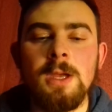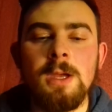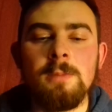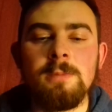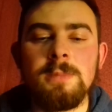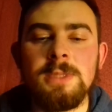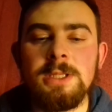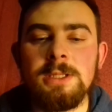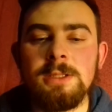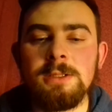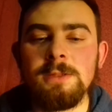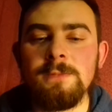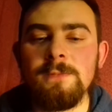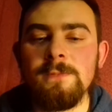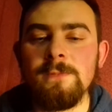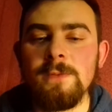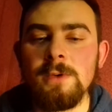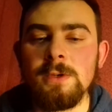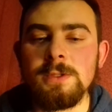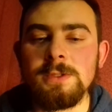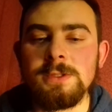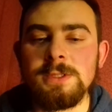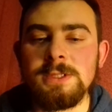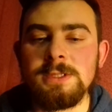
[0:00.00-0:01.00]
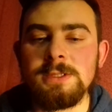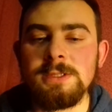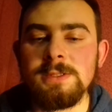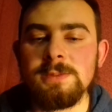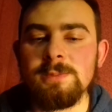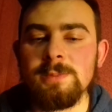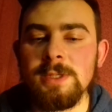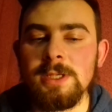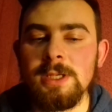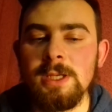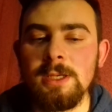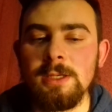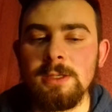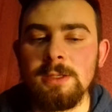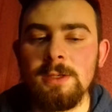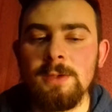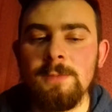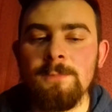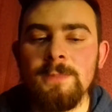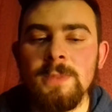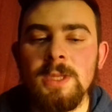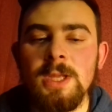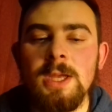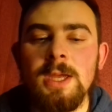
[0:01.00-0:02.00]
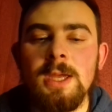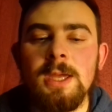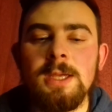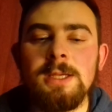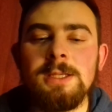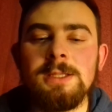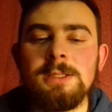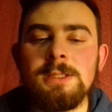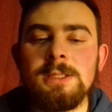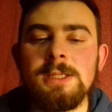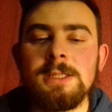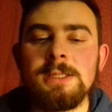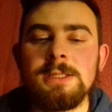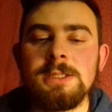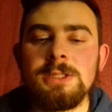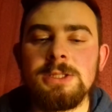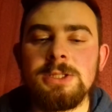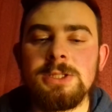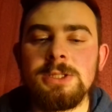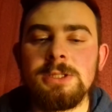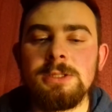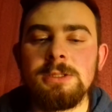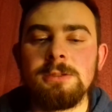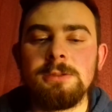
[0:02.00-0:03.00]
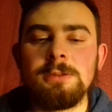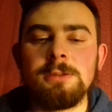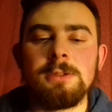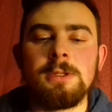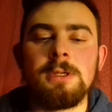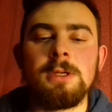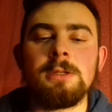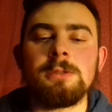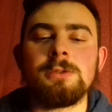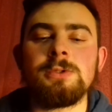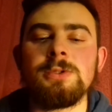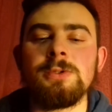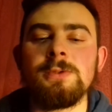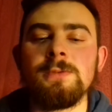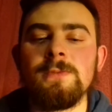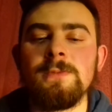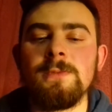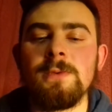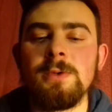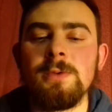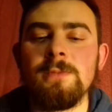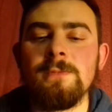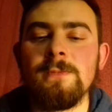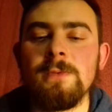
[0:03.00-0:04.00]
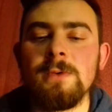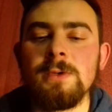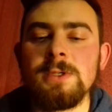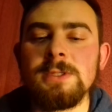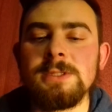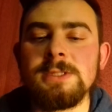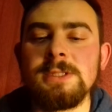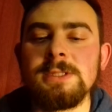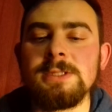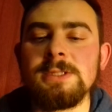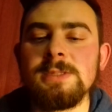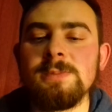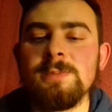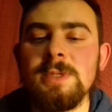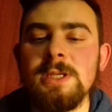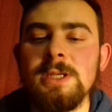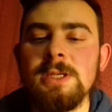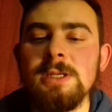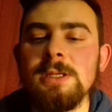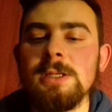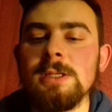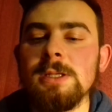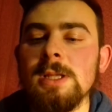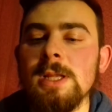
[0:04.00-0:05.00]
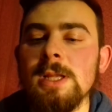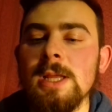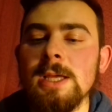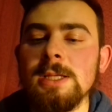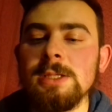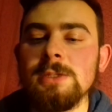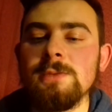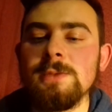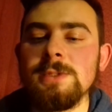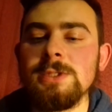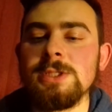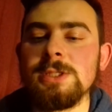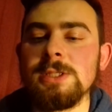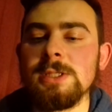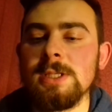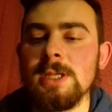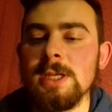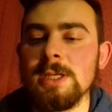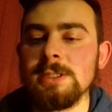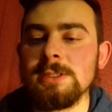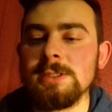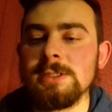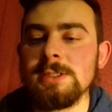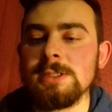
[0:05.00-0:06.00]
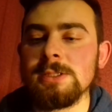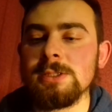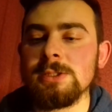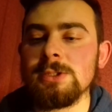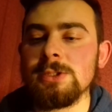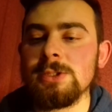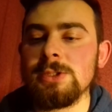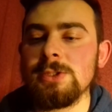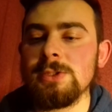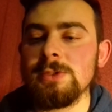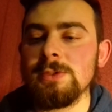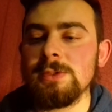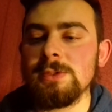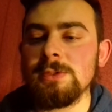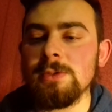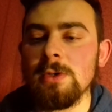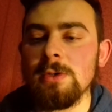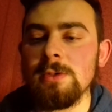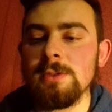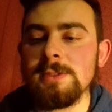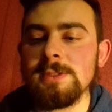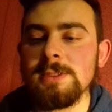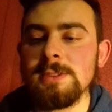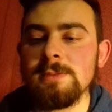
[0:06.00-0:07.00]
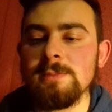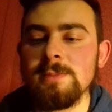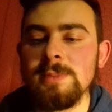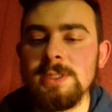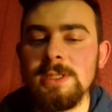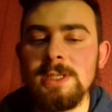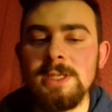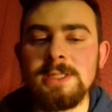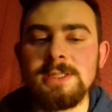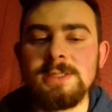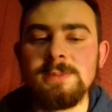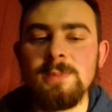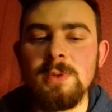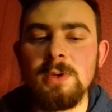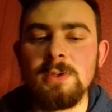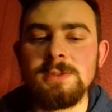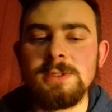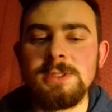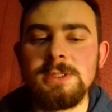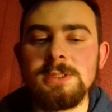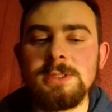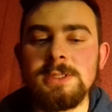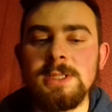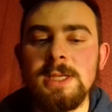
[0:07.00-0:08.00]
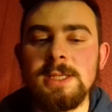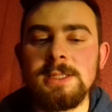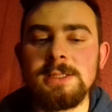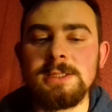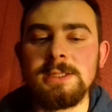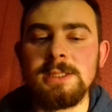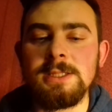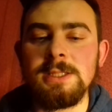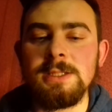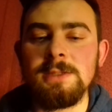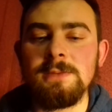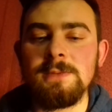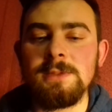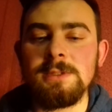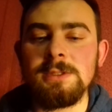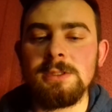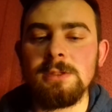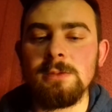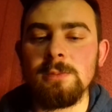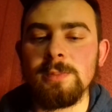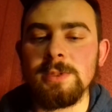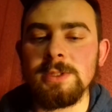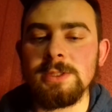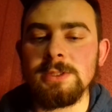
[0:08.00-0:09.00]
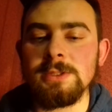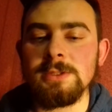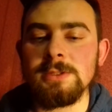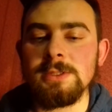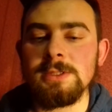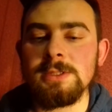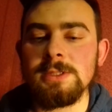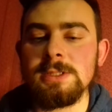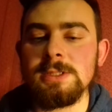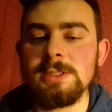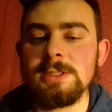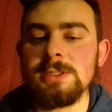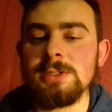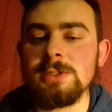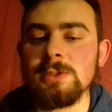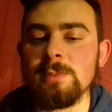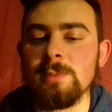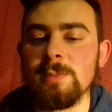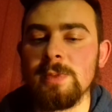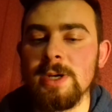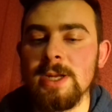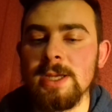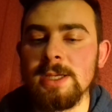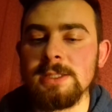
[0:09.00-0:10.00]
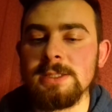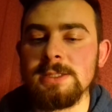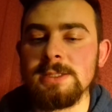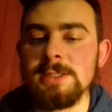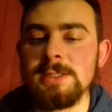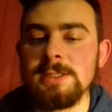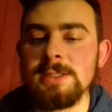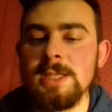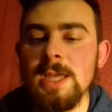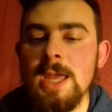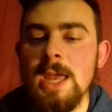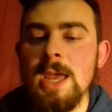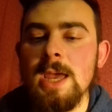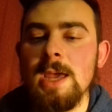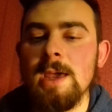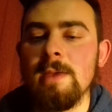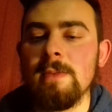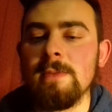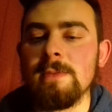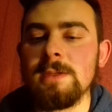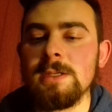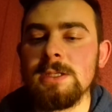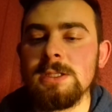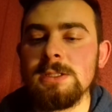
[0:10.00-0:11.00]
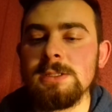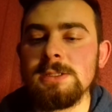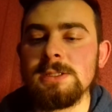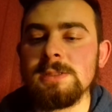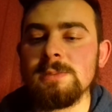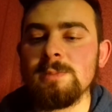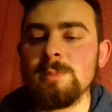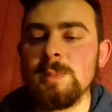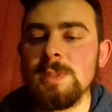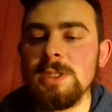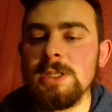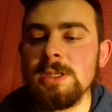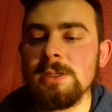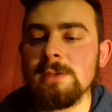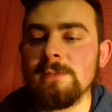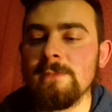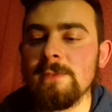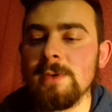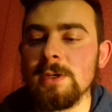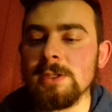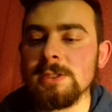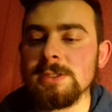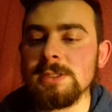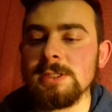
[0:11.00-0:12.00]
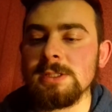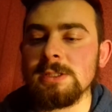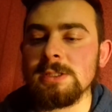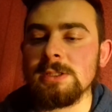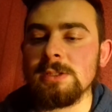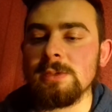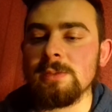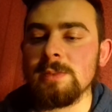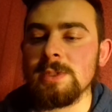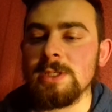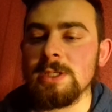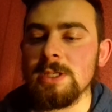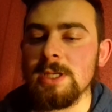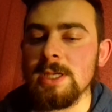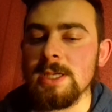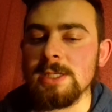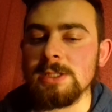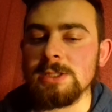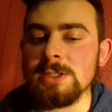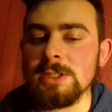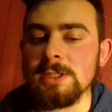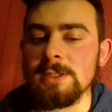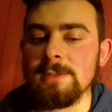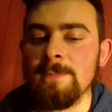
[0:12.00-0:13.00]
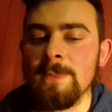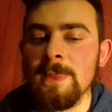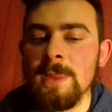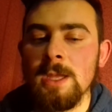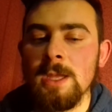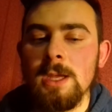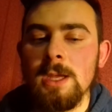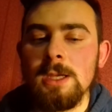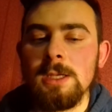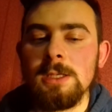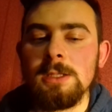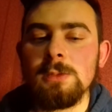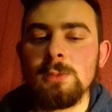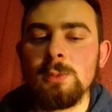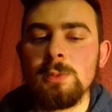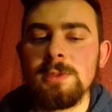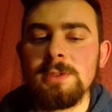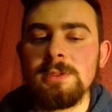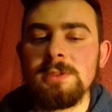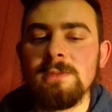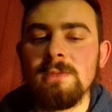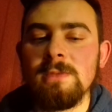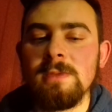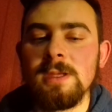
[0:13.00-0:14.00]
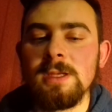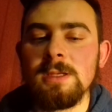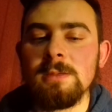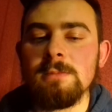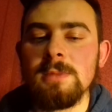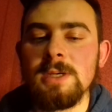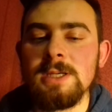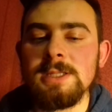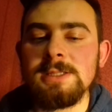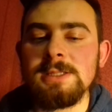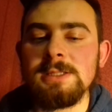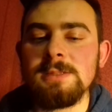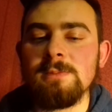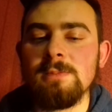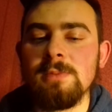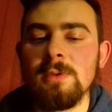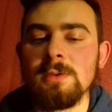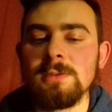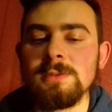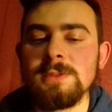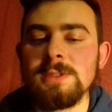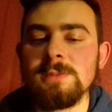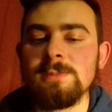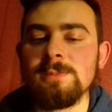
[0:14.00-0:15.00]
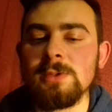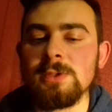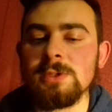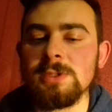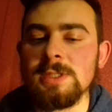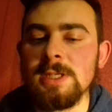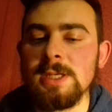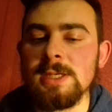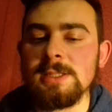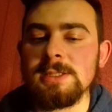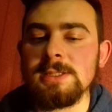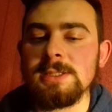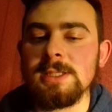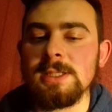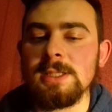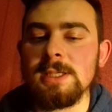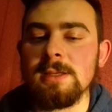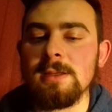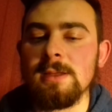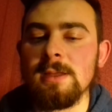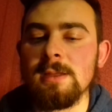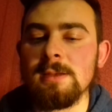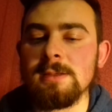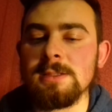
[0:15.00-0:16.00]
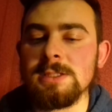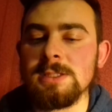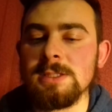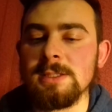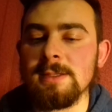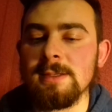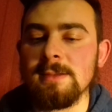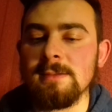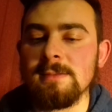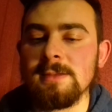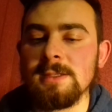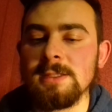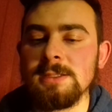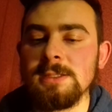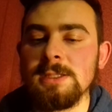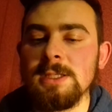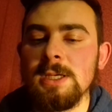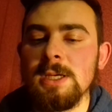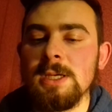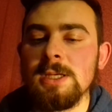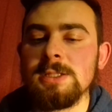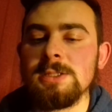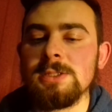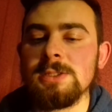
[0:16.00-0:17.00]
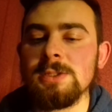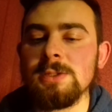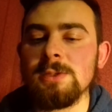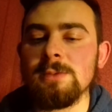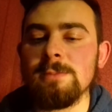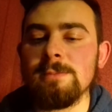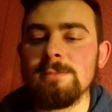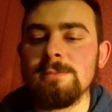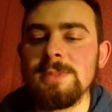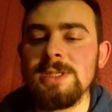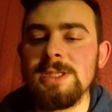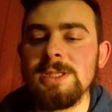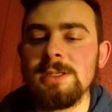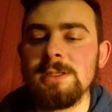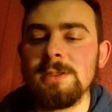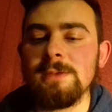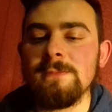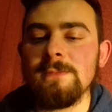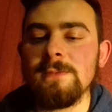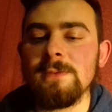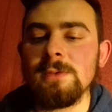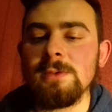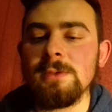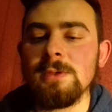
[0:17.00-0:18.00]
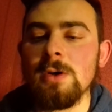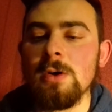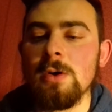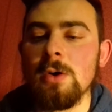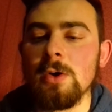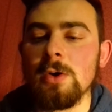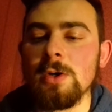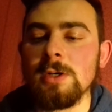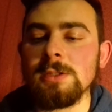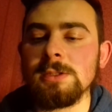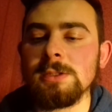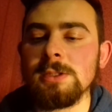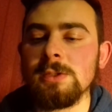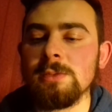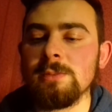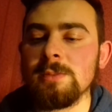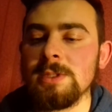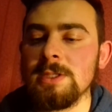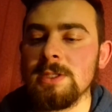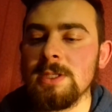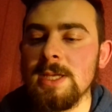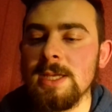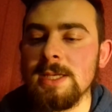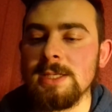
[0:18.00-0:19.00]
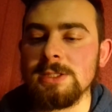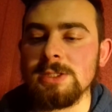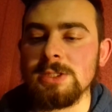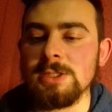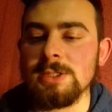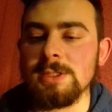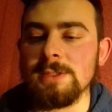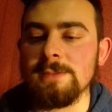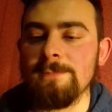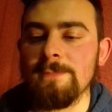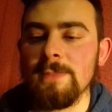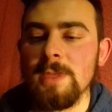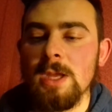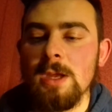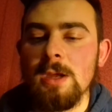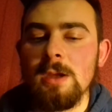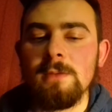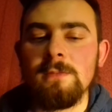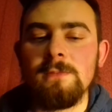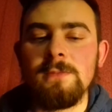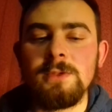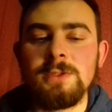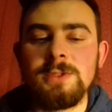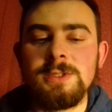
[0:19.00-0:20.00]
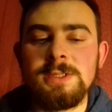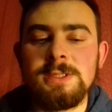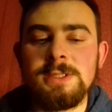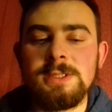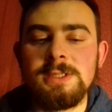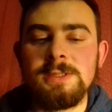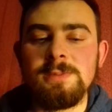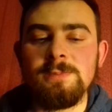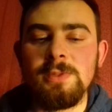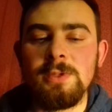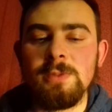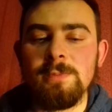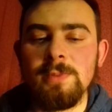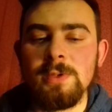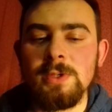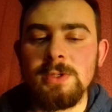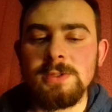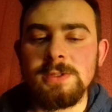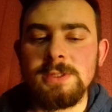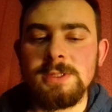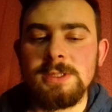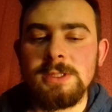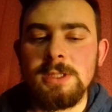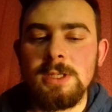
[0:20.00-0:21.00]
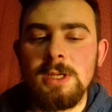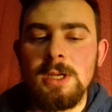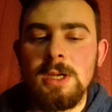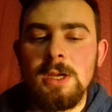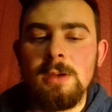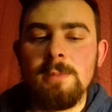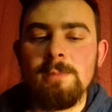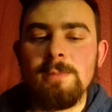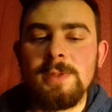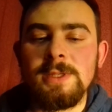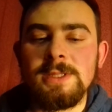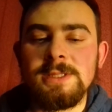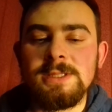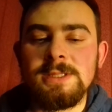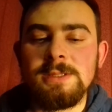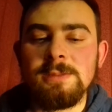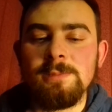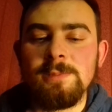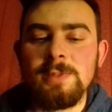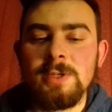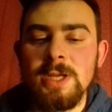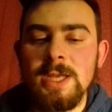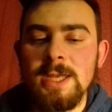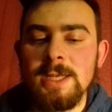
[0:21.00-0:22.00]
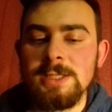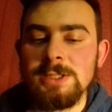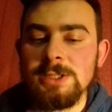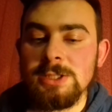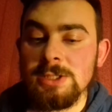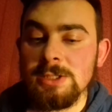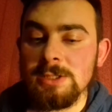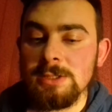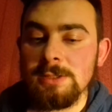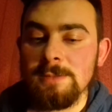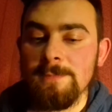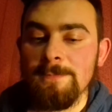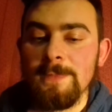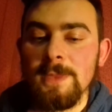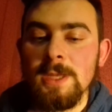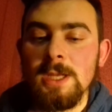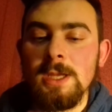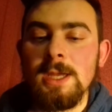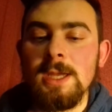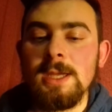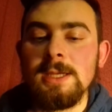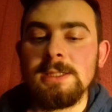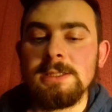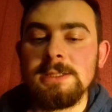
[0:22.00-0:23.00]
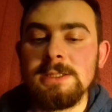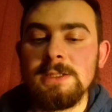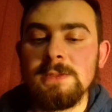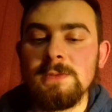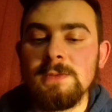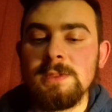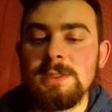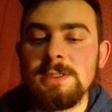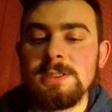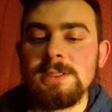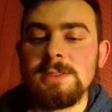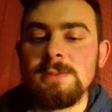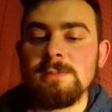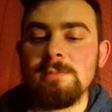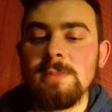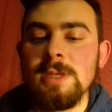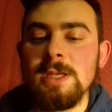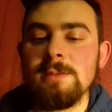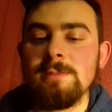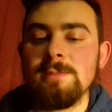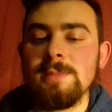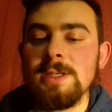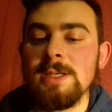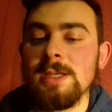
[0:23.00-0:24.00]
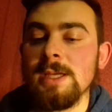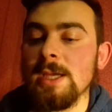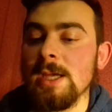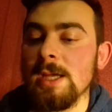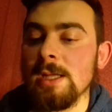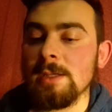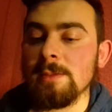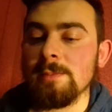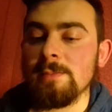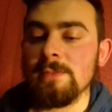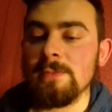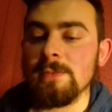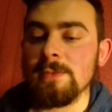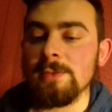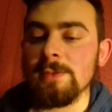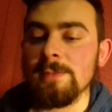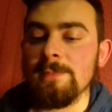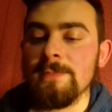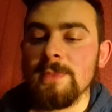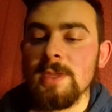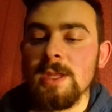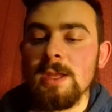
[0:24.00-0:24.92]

Meaning-focused speaking. In addition to form-focused speaking, language learners should also be exposed and given opportunities to practice and use meaning-focused communication, in which they must both product and listen to meaningful oral communication. For this purpose, participation activities may be helpful.